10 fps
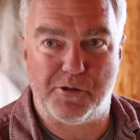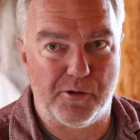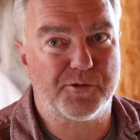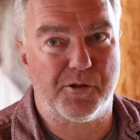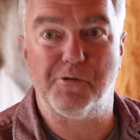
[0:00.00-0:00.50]

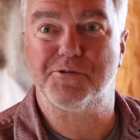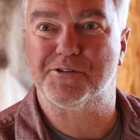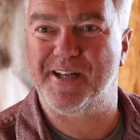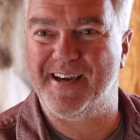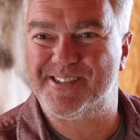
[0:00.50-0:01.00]

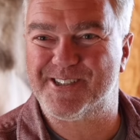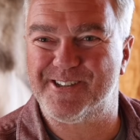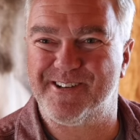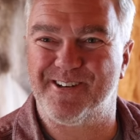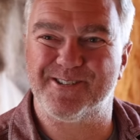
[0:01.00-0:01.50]
to
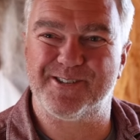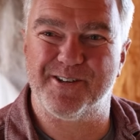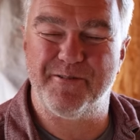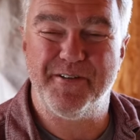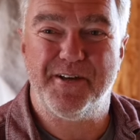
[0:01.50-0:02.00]
nature and
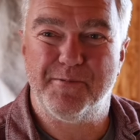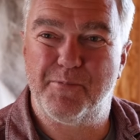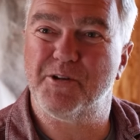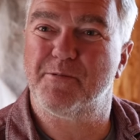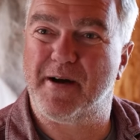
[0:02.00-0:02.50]
also
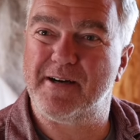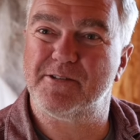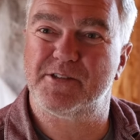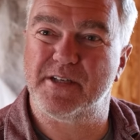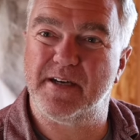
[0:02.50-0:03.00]
putting the
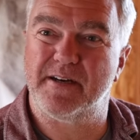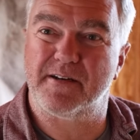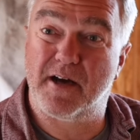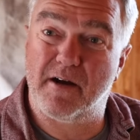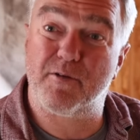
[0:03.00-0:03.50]
miles in
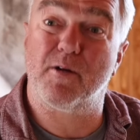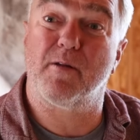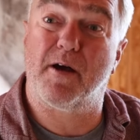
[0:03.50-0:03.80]
and covering a